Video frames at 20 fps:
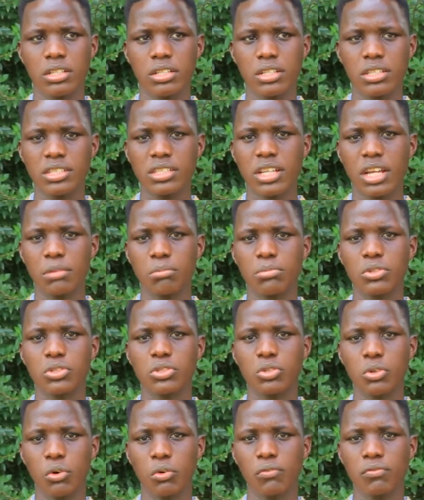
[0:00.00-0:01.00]
This can be
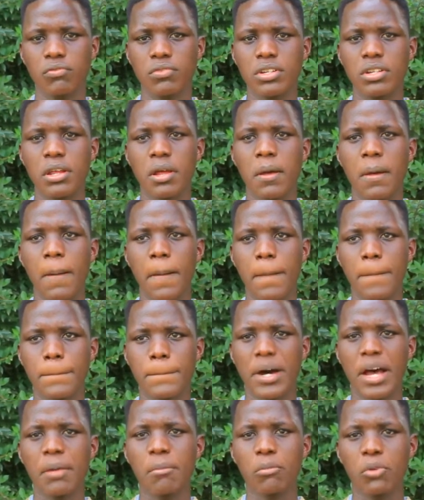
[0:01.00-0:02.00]
solved
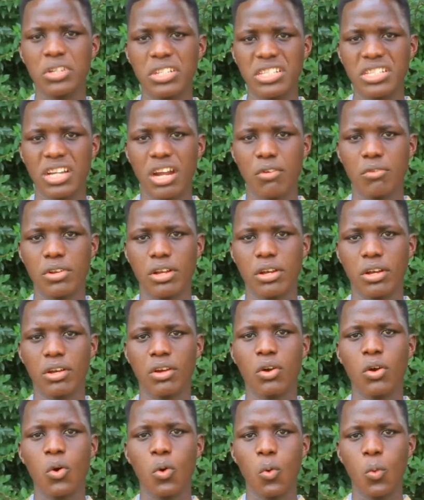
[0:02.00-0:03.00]
by monitoring
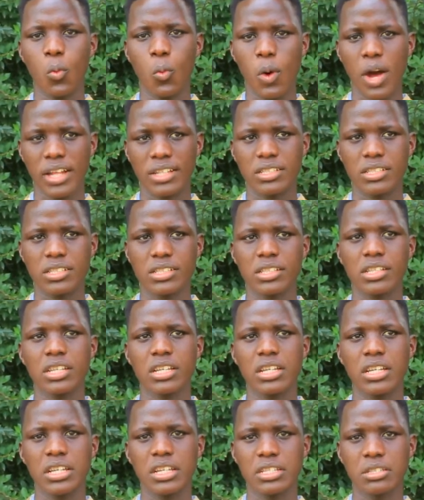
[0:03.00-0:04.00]
what
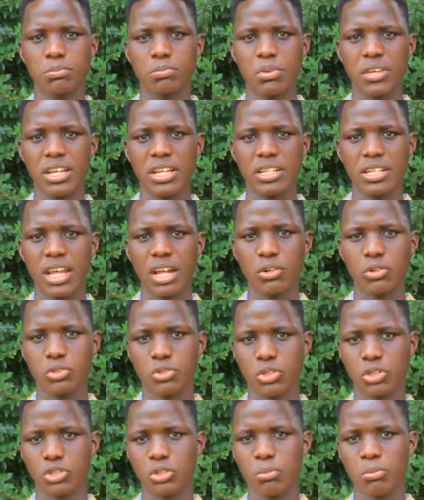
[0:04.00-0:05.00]
is being done
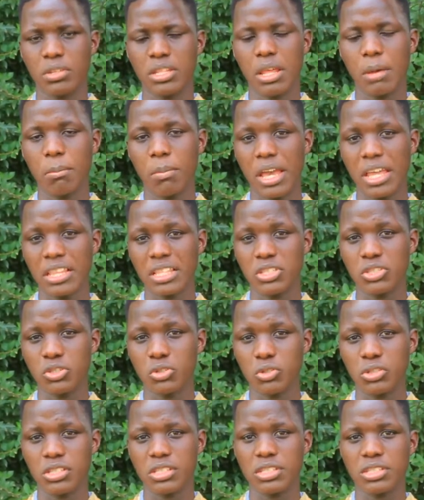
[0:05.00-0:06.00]
on social media by
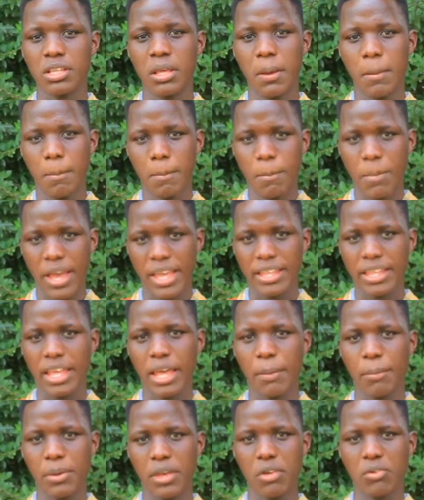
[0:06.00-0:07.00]
these youths, by
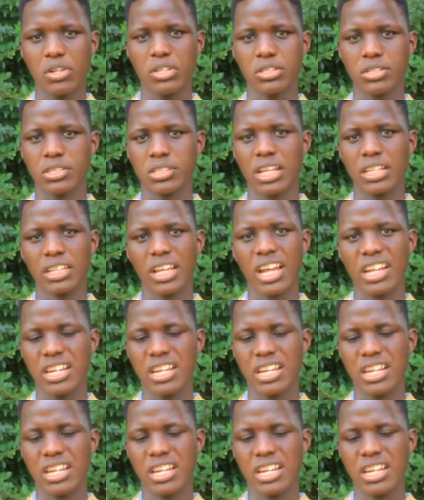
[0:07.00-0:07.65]
their parents and